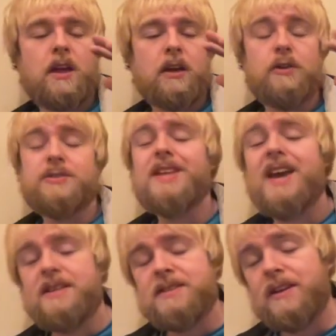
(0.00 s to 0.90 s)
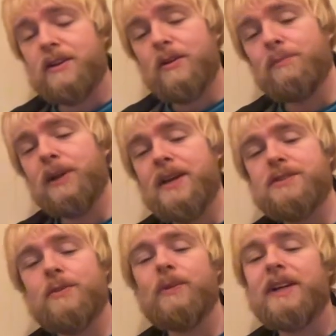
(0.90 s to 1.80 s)
Because they sit
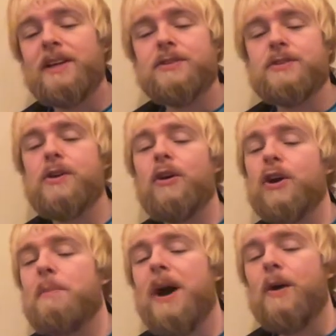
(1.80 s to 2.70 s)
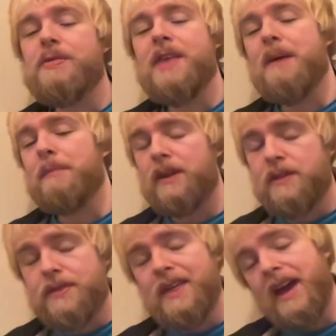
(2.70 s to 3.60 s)
complacent. We need to talk about them
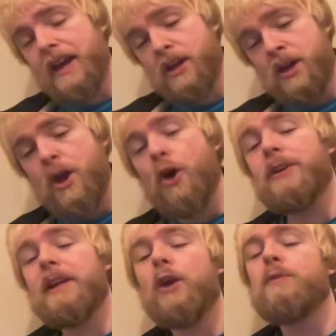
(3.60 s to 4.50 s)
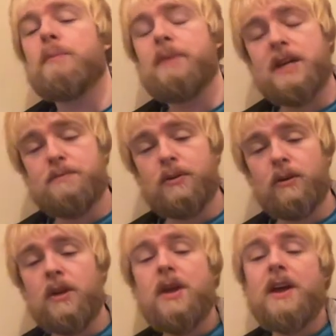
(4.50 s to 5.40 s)
and they and the other people.
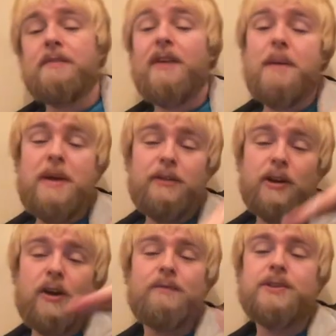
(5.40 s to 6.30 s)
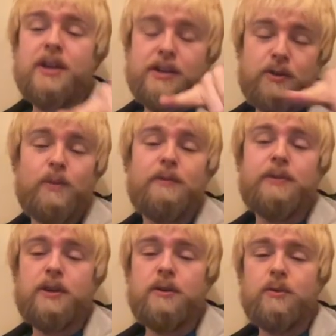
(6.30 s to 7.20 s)
If I'm having a conversation with
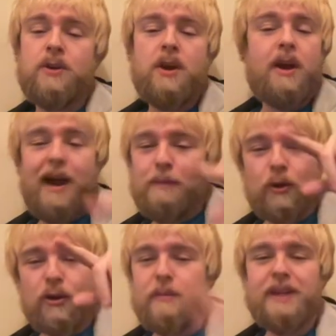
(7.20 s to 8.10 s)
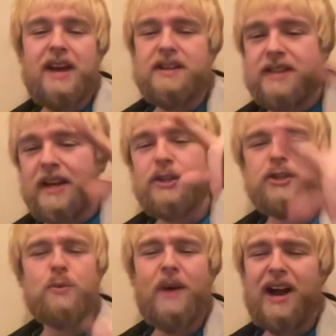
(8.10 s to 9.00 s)
you, I'm not going to be there saying
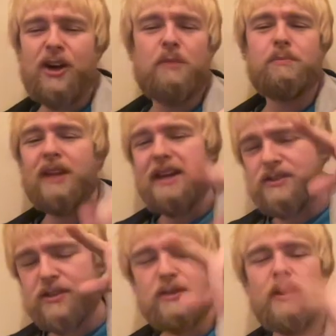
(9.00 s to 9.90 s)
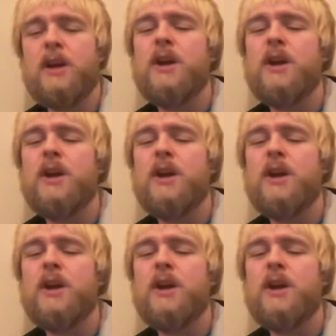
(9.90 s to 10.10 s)
you are complacent. You are.